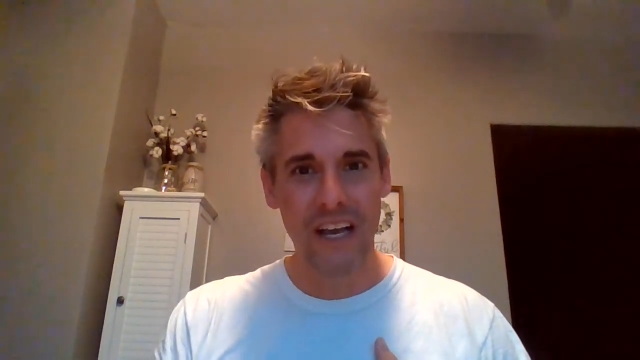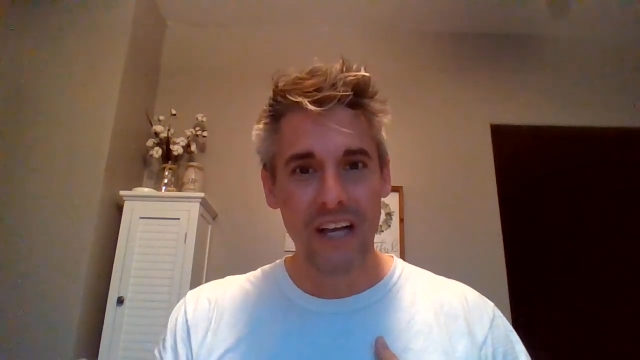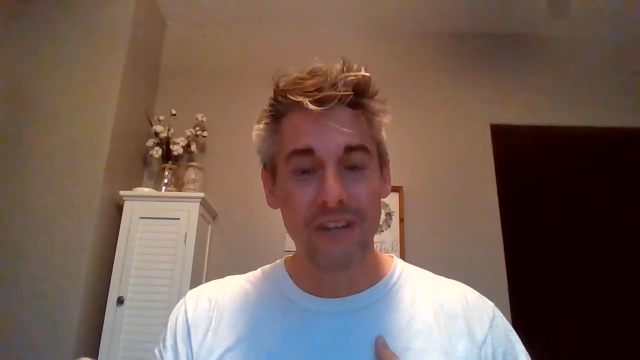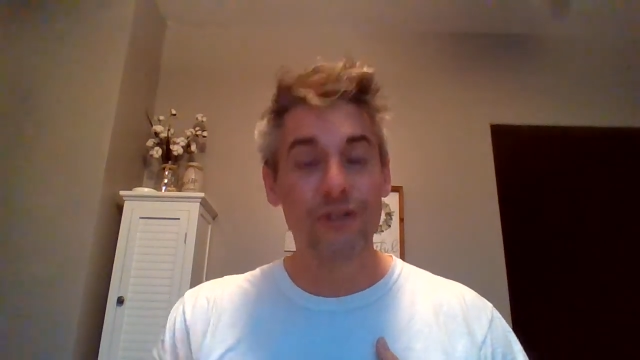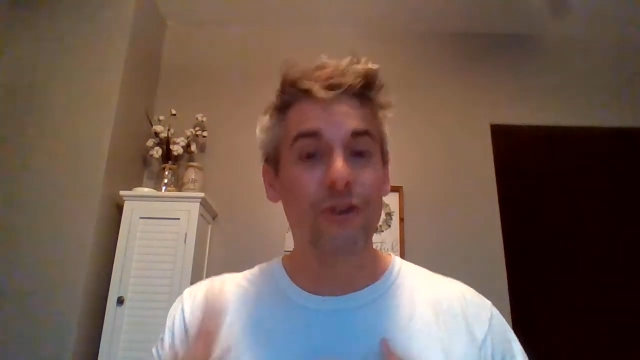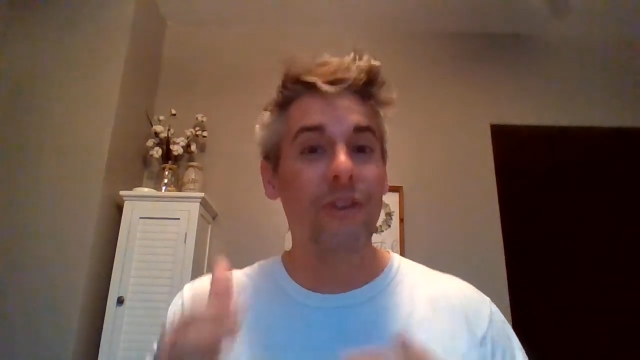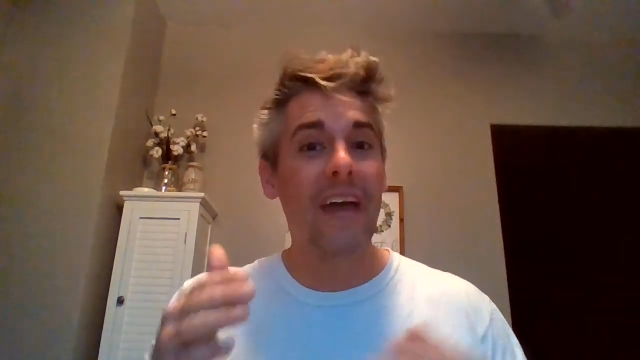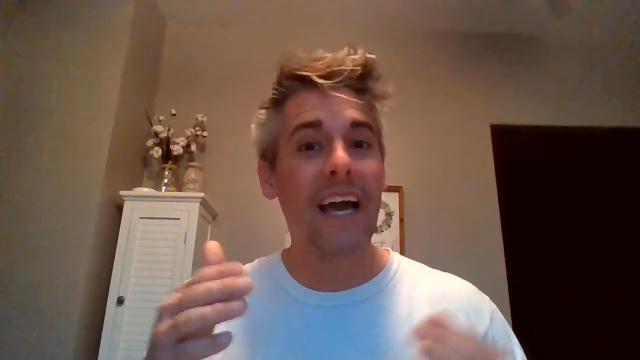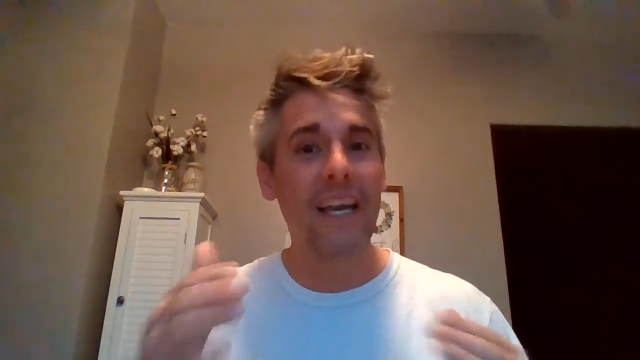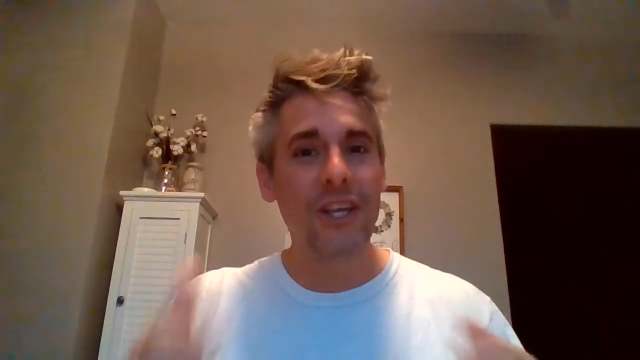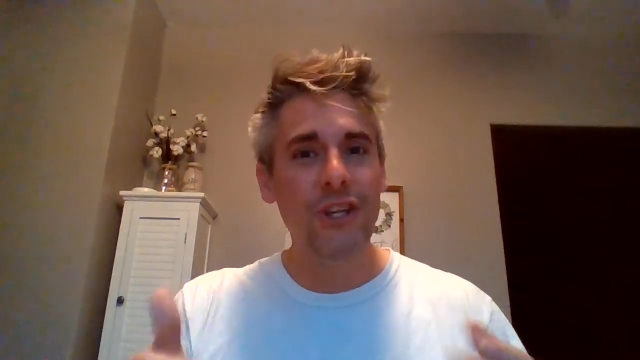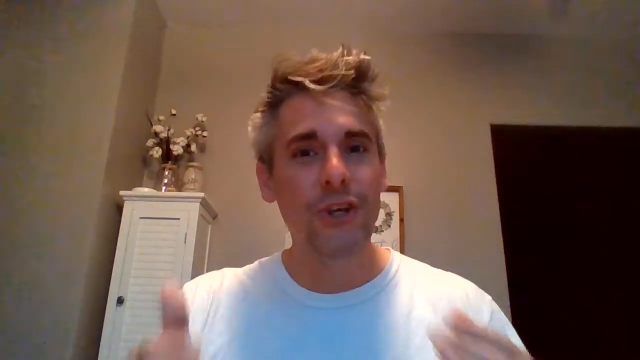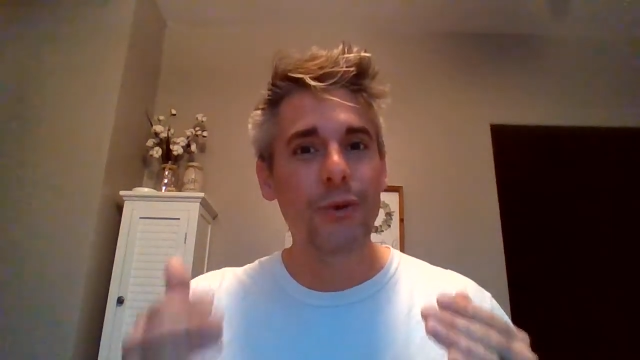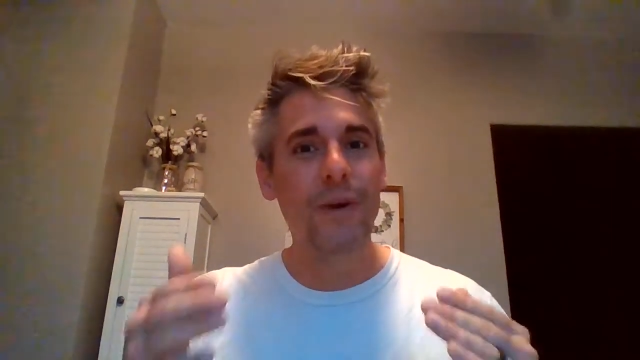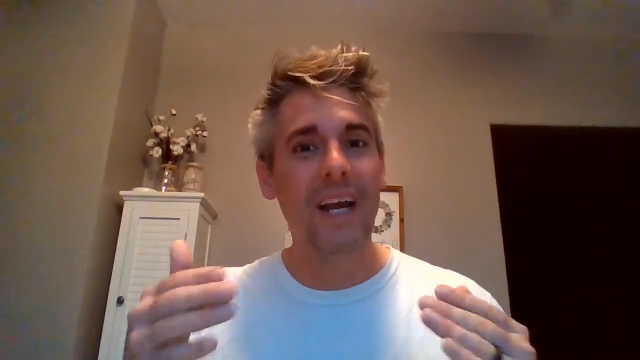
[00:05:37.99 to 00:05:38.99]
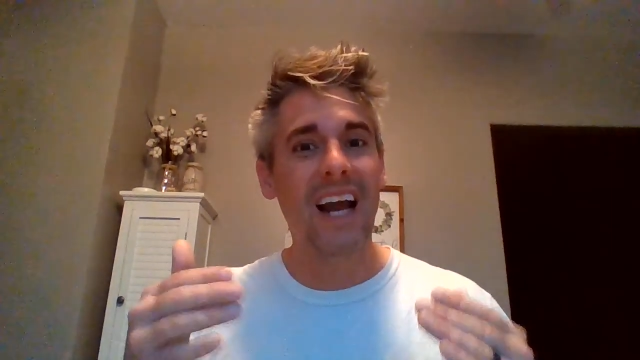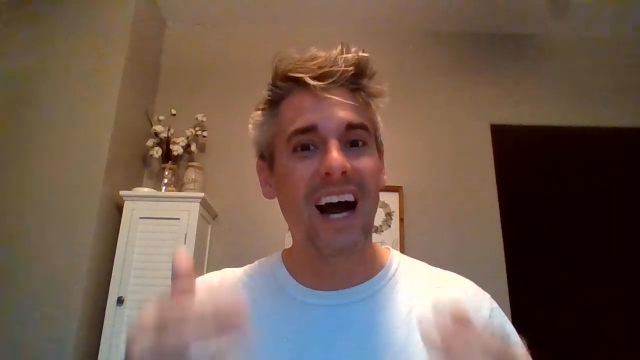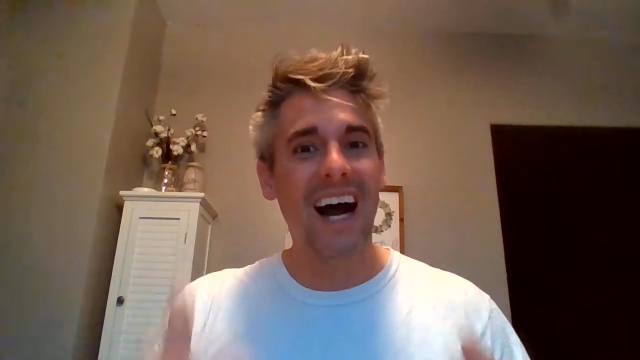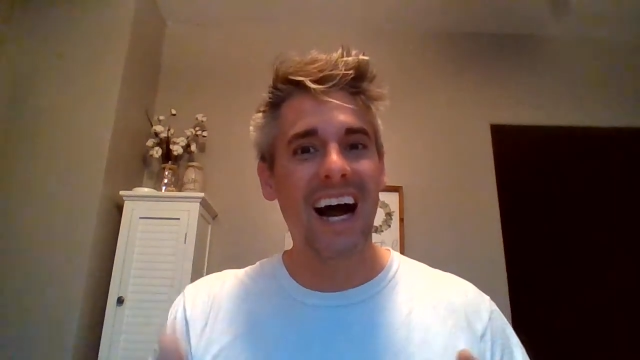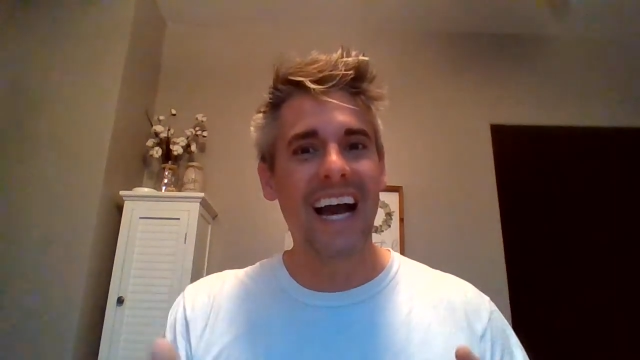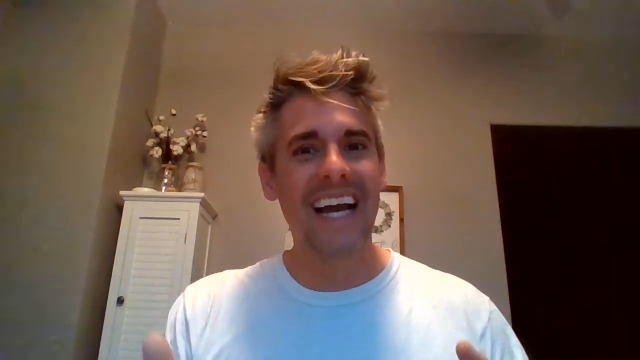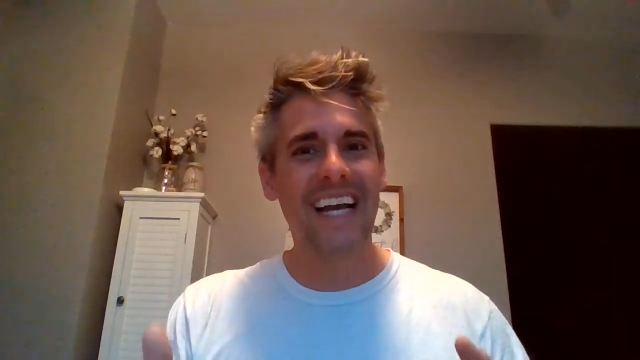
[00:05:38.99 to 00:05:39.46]
so that you and
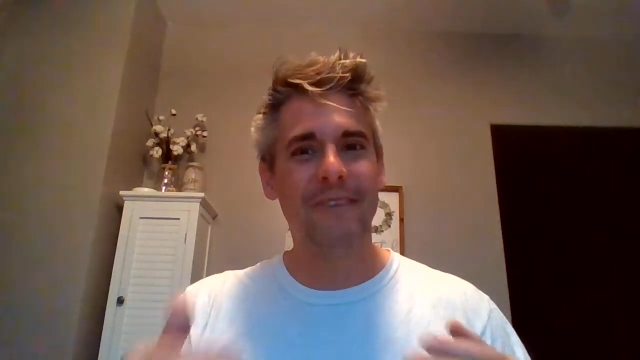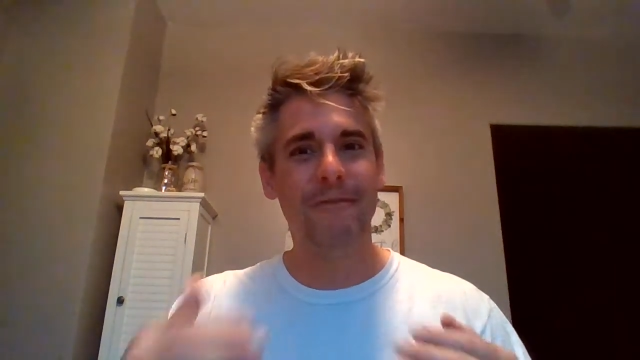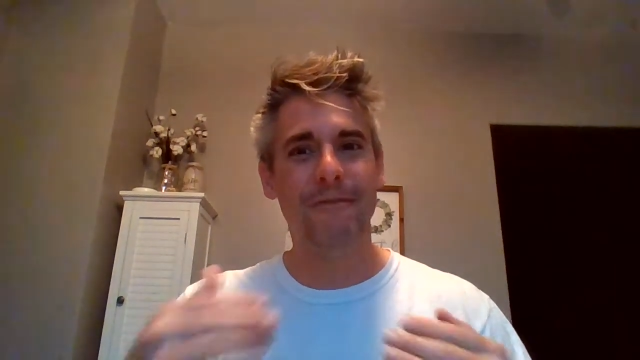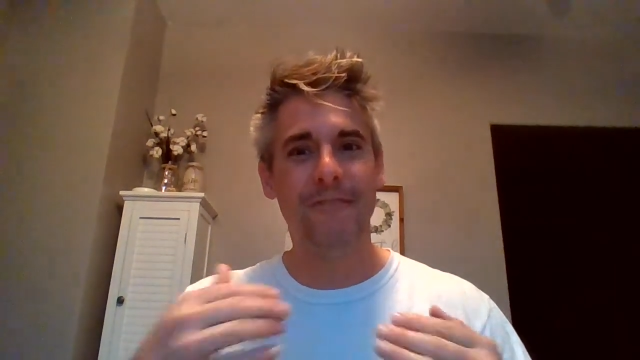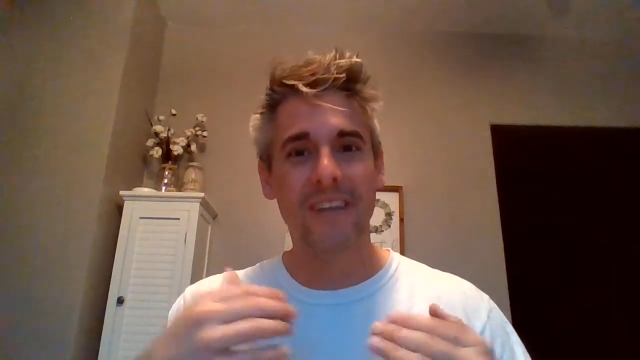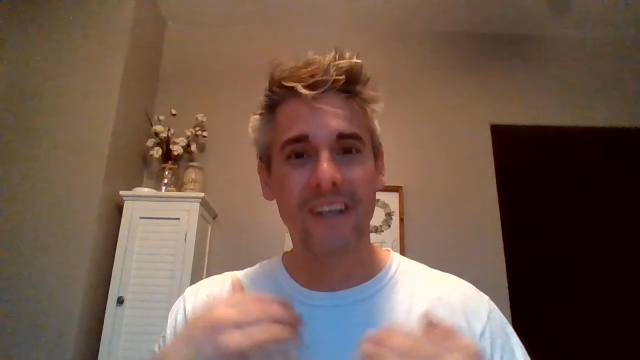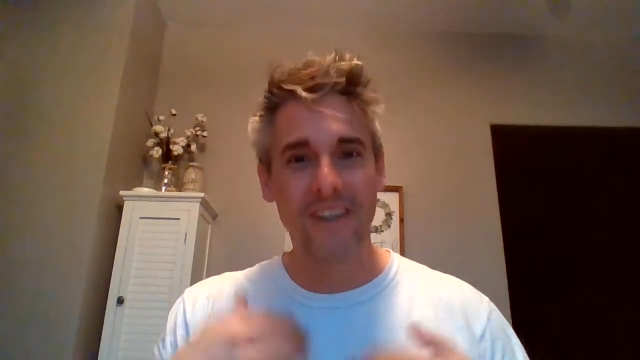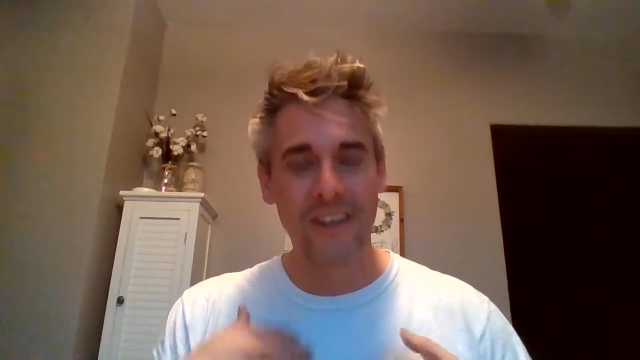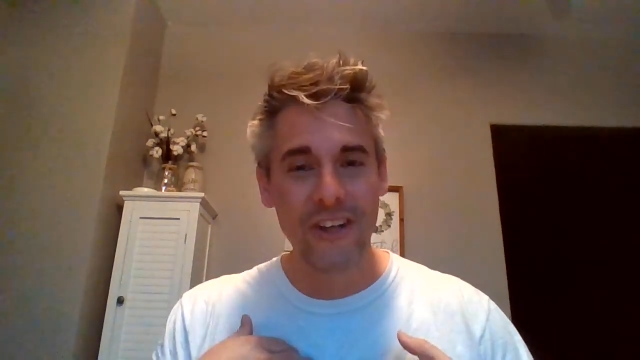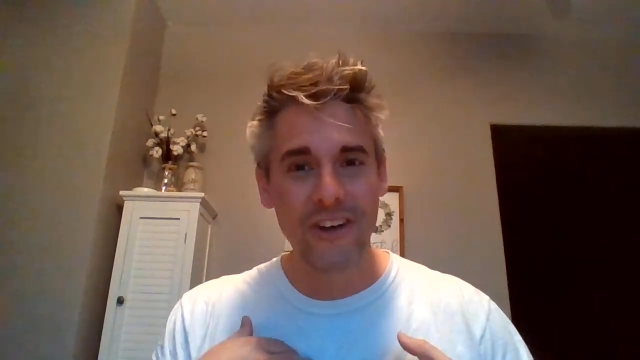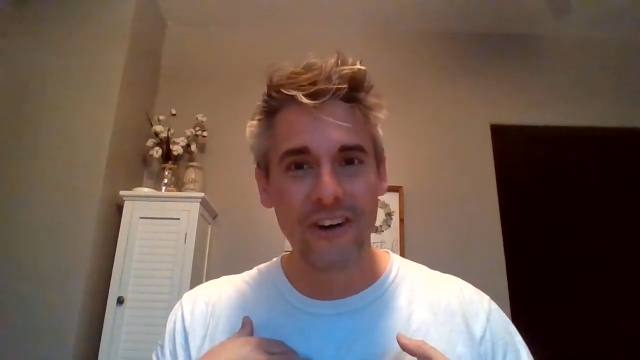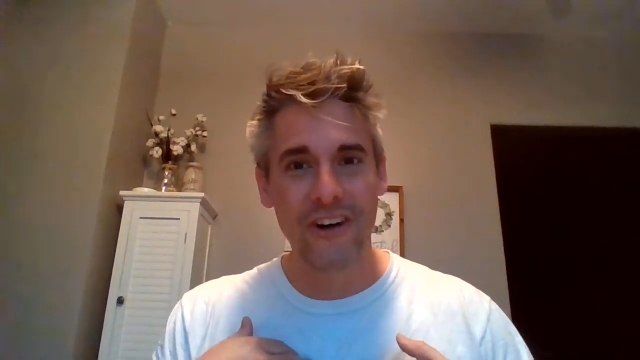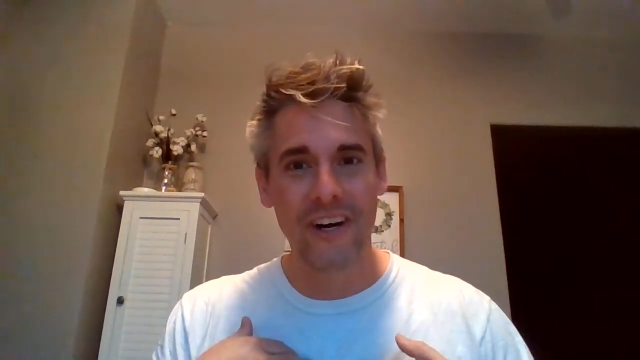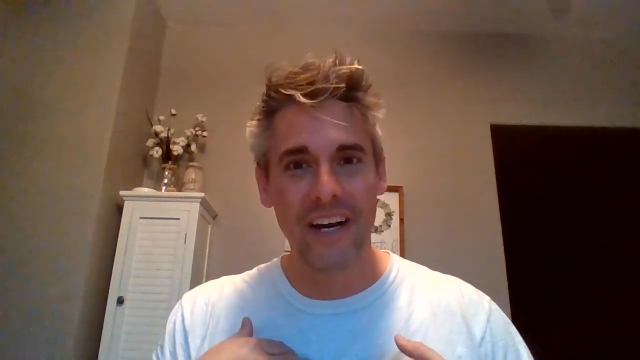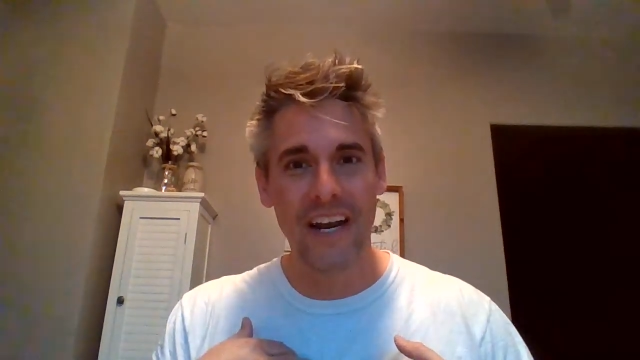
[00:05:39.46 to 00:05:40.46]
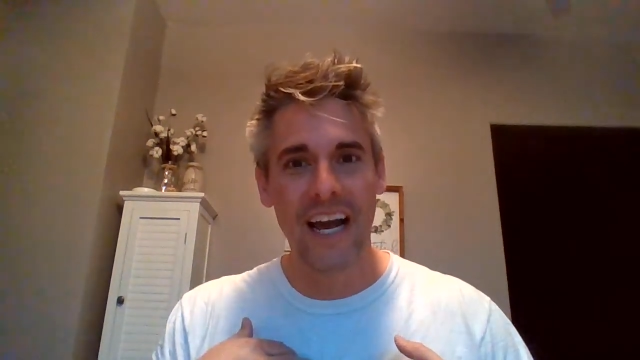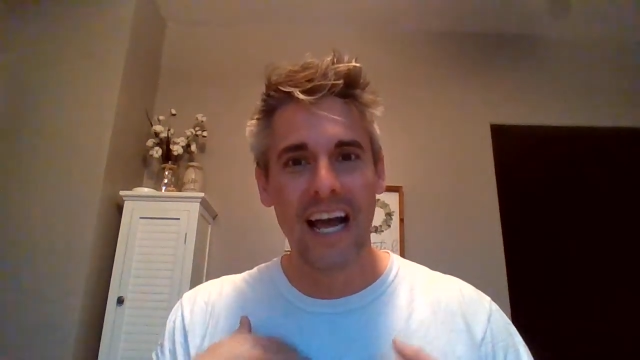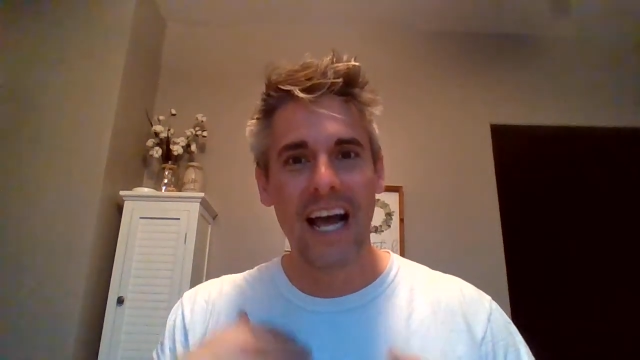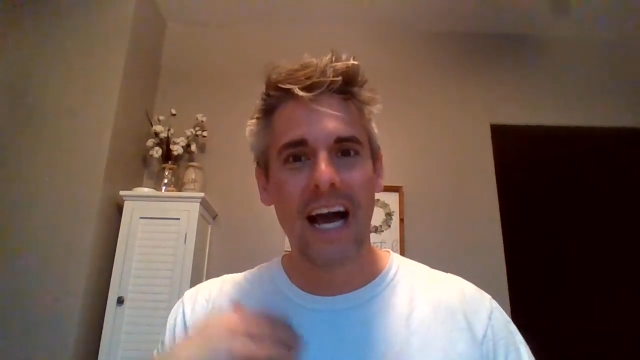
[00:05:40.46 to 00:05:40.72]
I could feel good